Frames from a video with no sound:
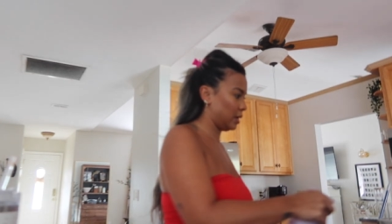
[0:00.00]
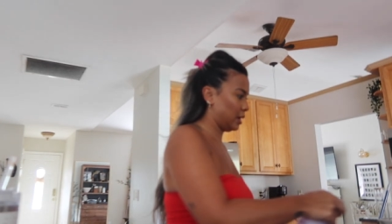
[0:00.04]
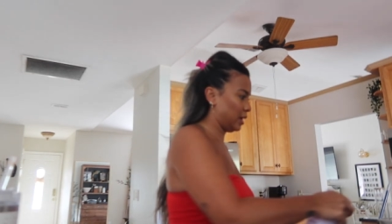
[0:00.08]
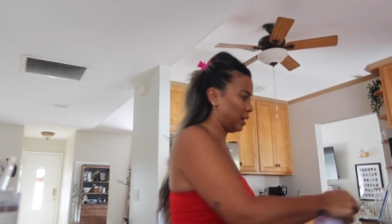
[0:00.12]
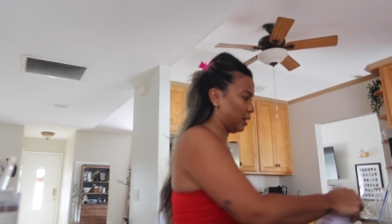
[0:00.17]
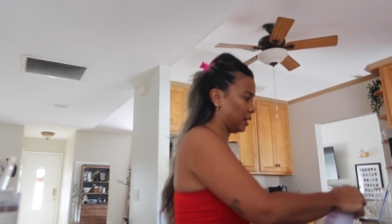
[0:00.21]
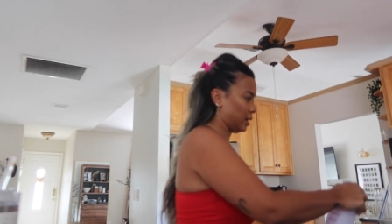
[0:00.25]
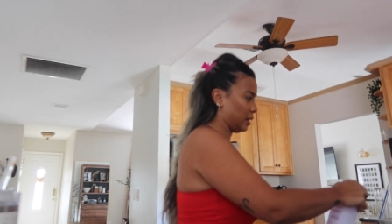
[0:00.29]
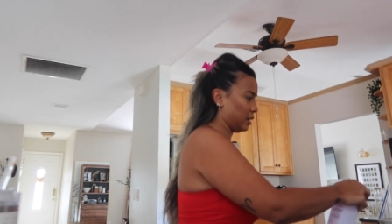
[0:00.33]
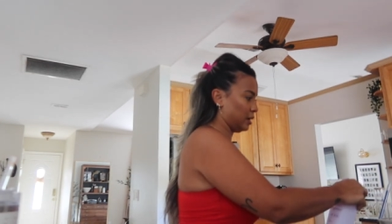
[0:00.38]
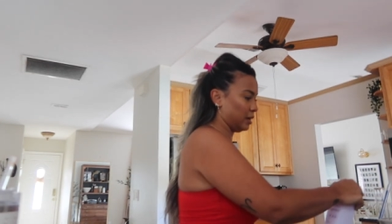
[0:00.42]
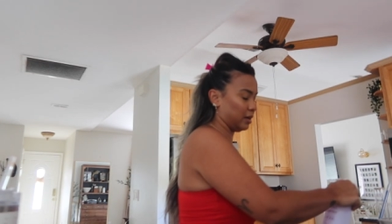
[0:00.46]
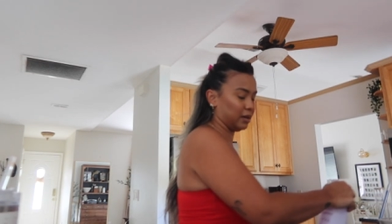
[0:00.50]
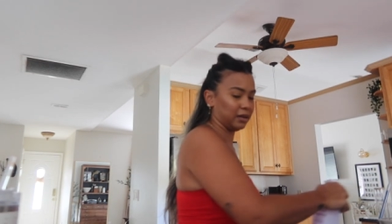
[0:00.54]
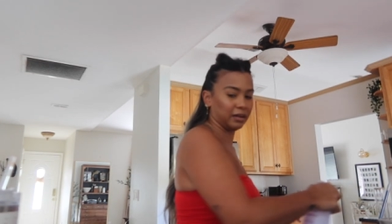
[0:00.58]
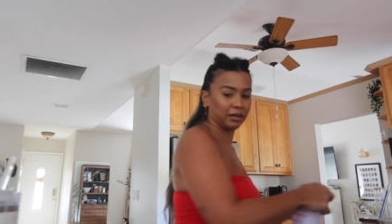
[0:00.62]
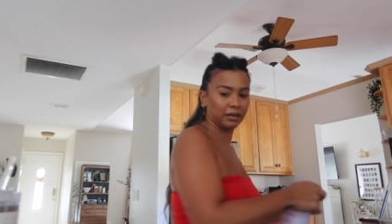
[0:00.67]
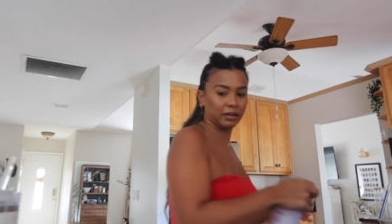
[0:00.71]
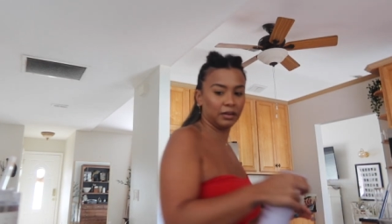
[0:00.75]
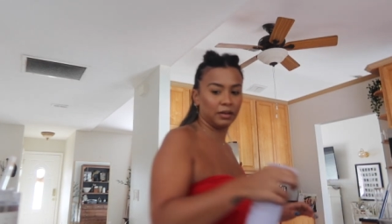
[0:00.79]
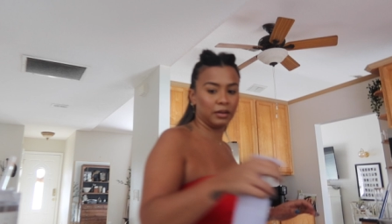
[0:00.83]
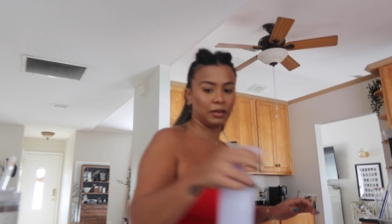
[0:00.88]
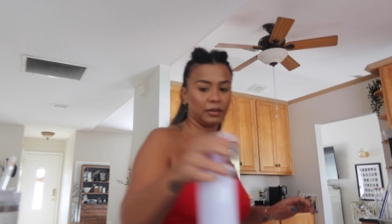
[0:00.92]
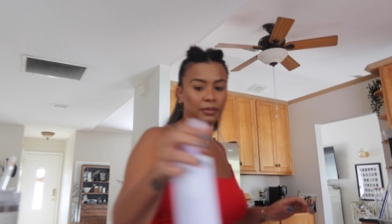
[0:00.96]

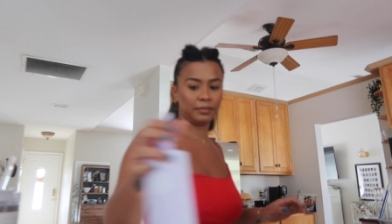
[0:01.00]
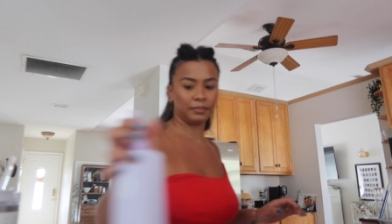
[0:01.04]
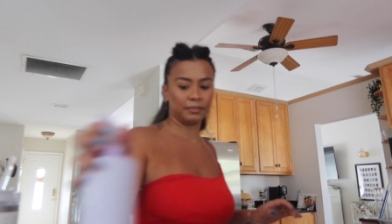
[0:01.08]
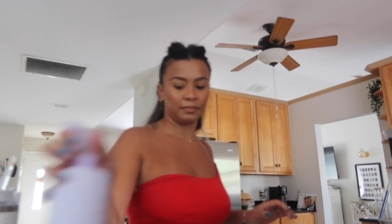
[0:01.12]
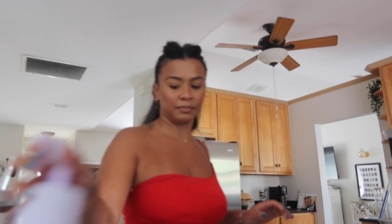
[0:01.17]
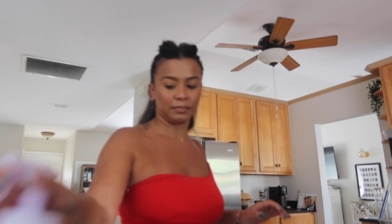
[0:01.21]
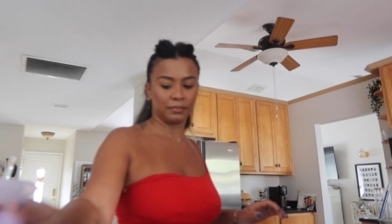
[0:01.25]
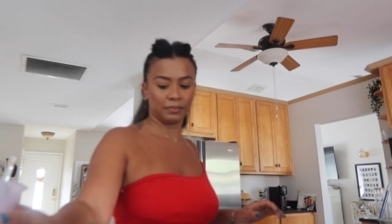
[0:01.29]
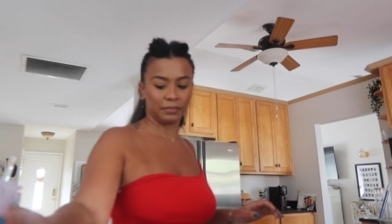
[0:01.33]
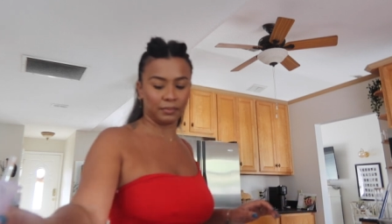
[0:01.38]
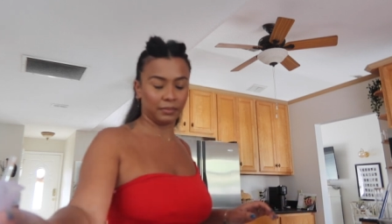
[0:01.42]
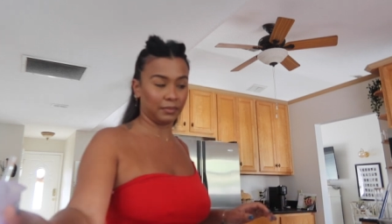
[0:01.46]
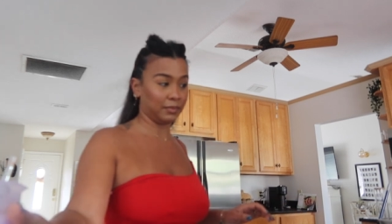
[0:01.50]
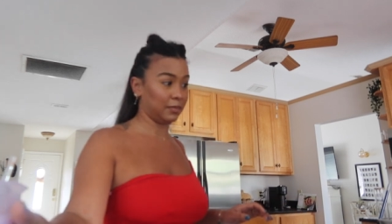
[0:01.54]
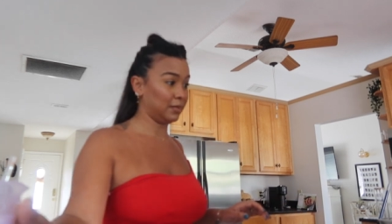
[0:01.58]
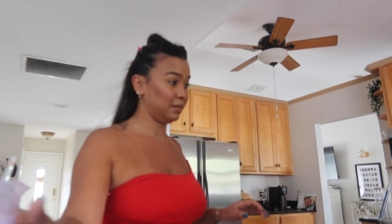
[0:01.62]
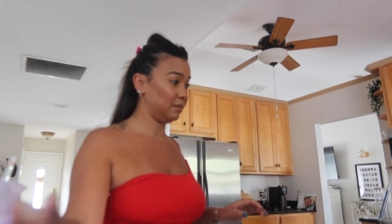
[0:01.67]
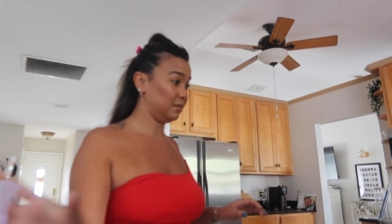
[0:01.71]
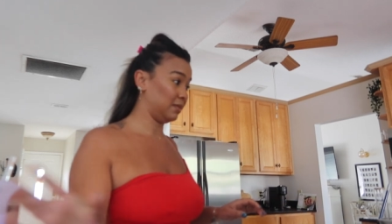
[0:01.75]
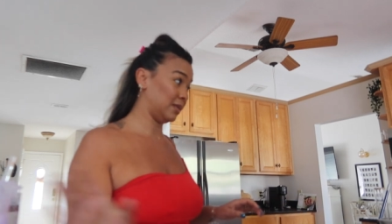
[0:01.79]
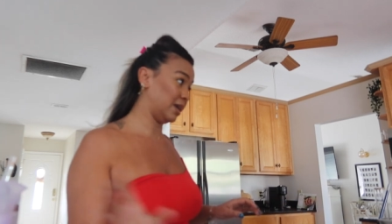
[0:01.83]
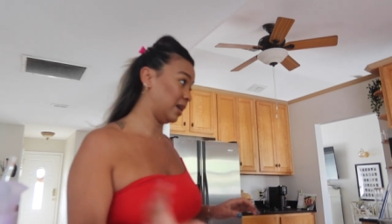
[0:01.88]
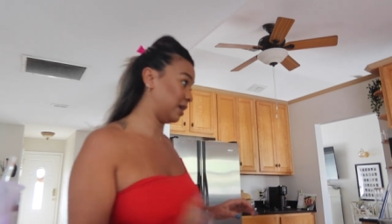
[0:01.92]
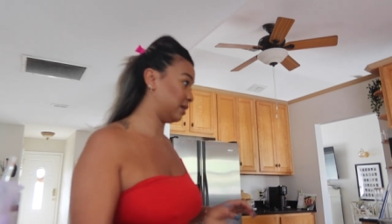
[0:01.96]
And
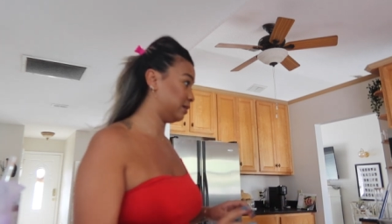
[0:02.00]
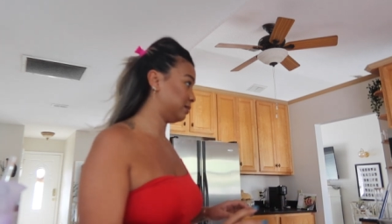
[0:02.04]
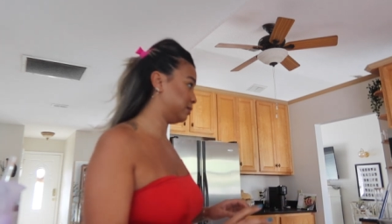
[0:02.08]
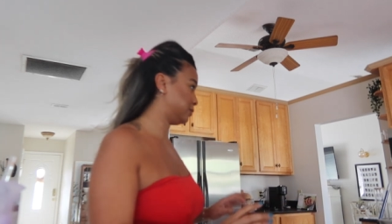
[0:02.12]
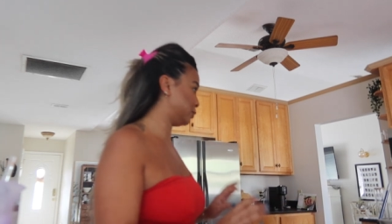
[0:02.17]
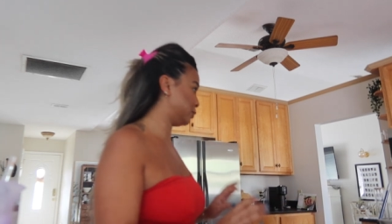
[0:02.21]
yeah,